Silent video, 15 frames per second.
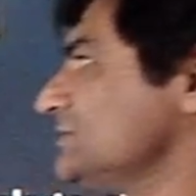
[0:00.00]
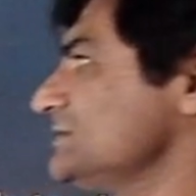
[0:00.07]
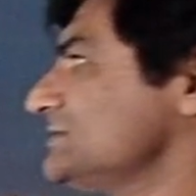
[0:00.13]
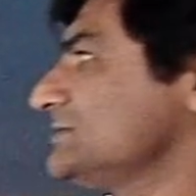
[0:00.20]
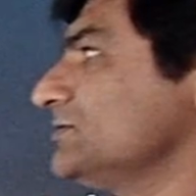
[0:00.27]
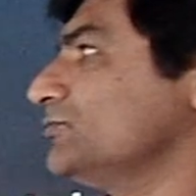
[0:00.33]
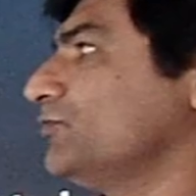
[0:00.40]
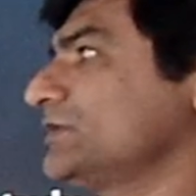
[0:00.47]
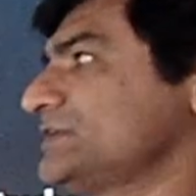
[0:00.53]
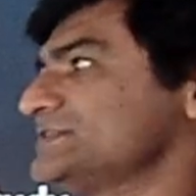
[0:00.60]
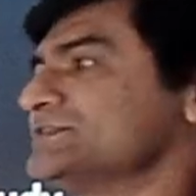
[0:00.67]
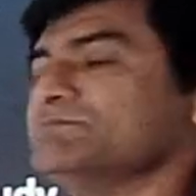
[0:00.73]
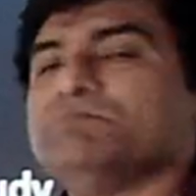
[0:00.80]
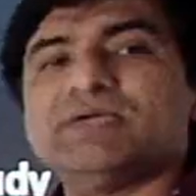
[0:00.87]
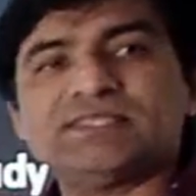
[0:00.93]
What is
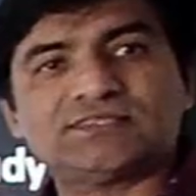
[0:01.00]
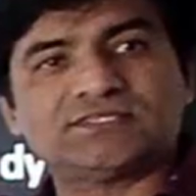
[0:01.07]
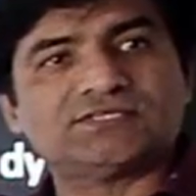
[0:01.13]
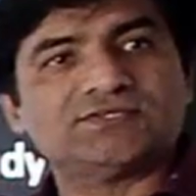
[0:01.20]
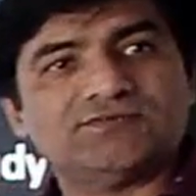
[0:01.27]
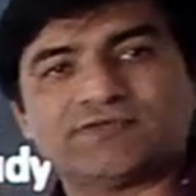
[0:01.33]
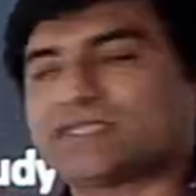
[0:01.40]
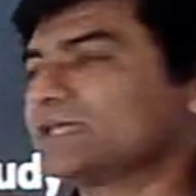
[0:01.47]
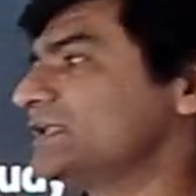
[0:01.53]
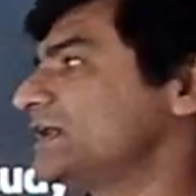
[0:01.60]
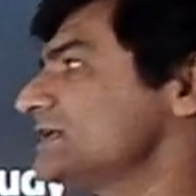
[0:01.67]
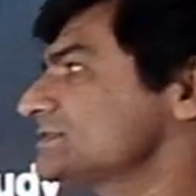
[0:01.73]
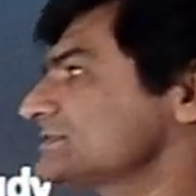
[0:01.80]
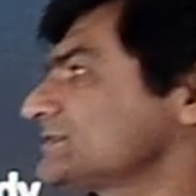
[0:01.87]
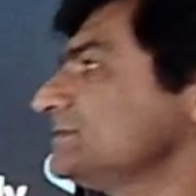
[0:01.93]
myth? We can
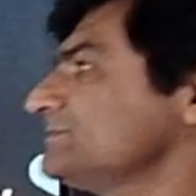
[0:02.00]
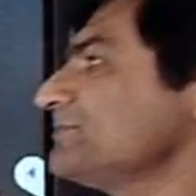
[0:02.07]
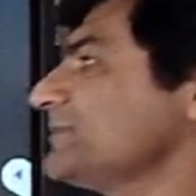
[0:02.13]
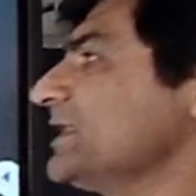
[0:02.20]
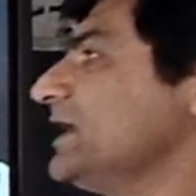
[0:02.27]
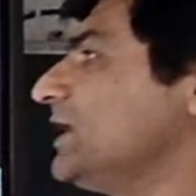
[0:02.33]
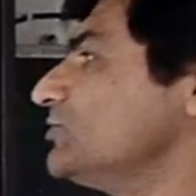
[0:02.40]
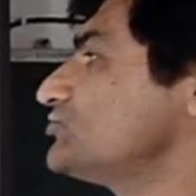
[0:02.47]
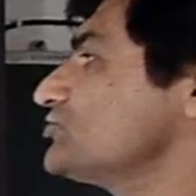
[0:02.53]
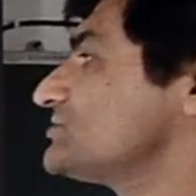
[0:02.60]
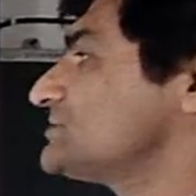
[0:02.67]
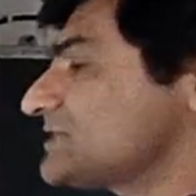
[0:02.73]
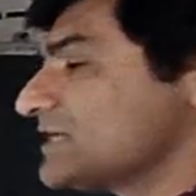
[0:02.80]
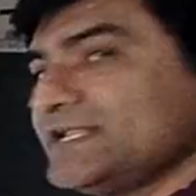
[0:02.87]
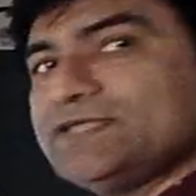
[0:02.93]
ask. How to
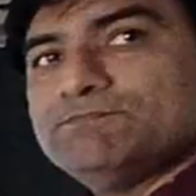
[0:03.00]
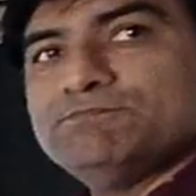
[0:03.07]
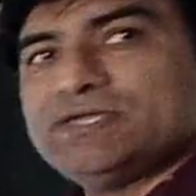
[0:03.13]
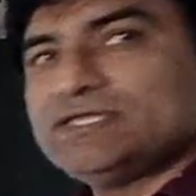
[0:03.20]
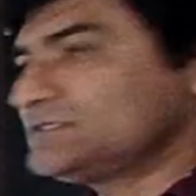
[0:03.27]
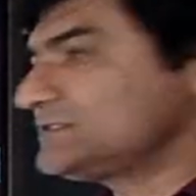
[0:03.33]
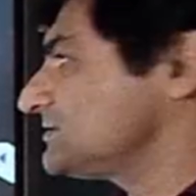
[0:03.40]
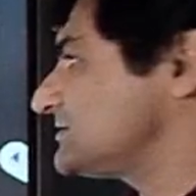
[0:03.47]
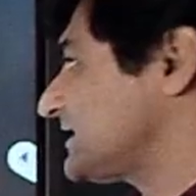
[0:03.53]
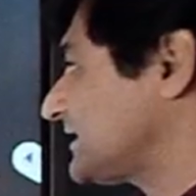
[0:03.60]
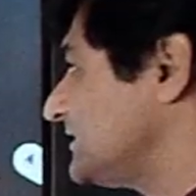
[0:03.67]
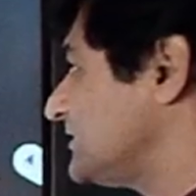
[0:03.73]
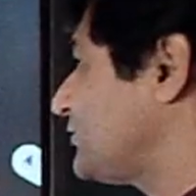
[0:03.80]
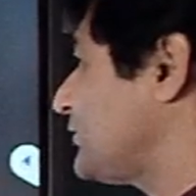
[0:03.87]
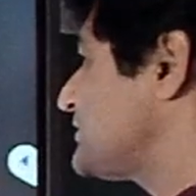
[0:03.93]
study myth?
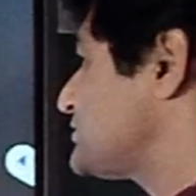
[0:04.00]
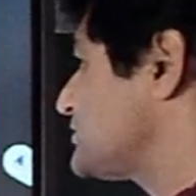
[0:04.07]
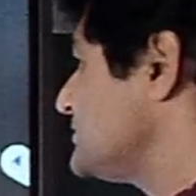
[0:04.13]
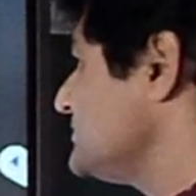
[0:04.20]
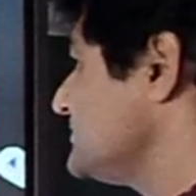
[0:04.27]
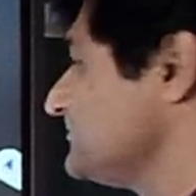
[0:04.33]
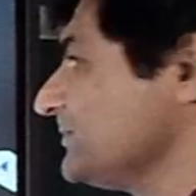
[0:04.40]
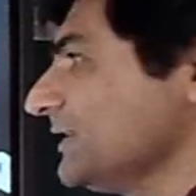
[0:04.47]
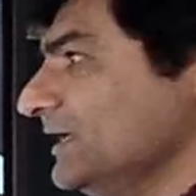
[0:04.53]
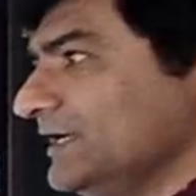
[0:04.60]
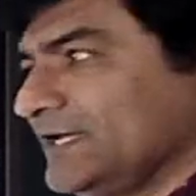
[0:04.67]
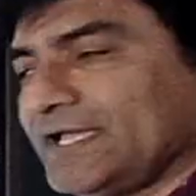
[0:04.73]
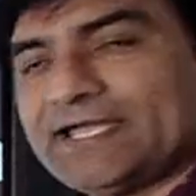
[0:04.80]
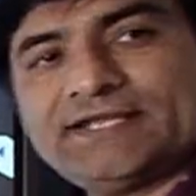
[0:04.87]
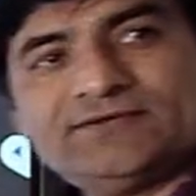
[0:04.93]
Second question.
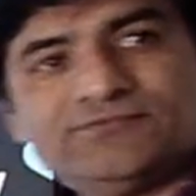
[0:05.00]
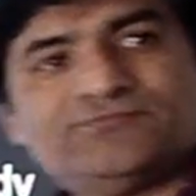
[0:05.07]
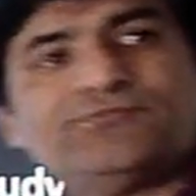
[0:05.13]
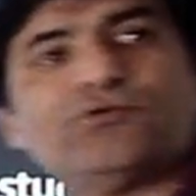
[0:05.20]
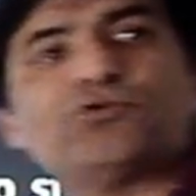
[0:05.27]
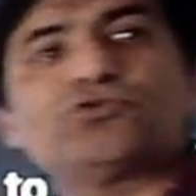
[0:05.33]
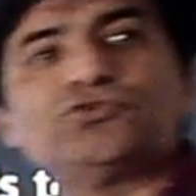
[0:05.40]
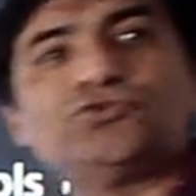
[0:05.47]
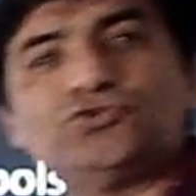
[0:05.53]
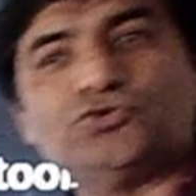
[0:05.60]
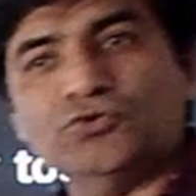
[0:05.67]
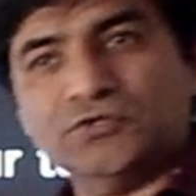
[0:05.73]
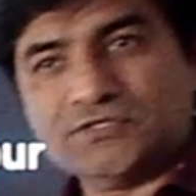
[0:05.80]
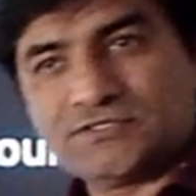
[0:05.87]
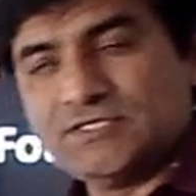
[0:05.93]
And four
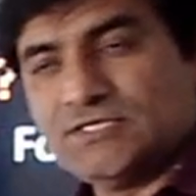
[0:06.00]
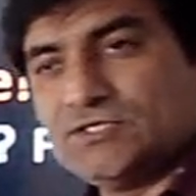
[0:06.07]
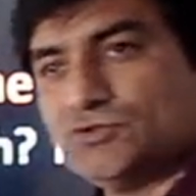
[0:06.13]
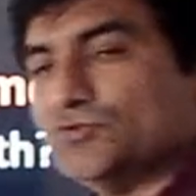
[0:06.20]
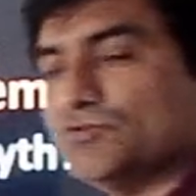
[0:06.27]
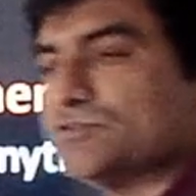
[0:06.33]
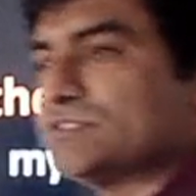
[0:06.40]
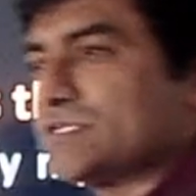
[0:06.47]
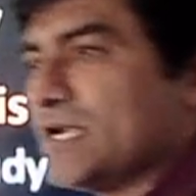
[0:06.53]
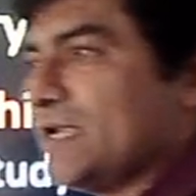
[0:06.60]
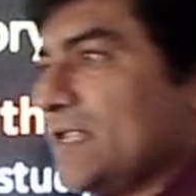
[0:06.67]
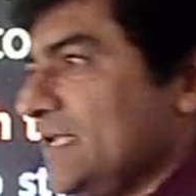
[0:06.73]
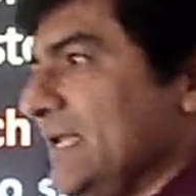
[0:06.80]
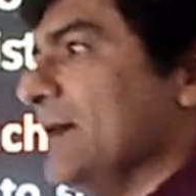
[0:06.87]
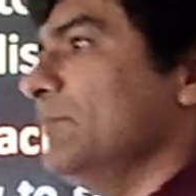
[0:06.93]
tools to
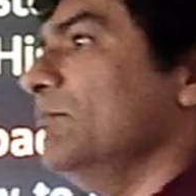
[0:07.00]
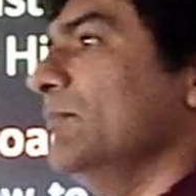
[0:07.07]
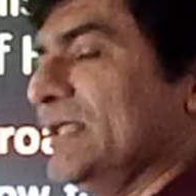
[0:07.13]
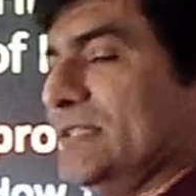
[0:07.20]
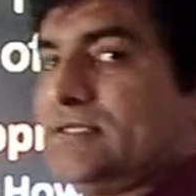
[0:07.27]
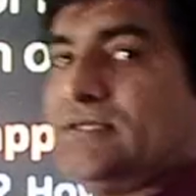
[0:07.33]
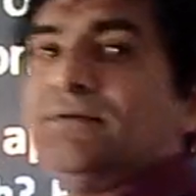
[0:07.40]
study myth.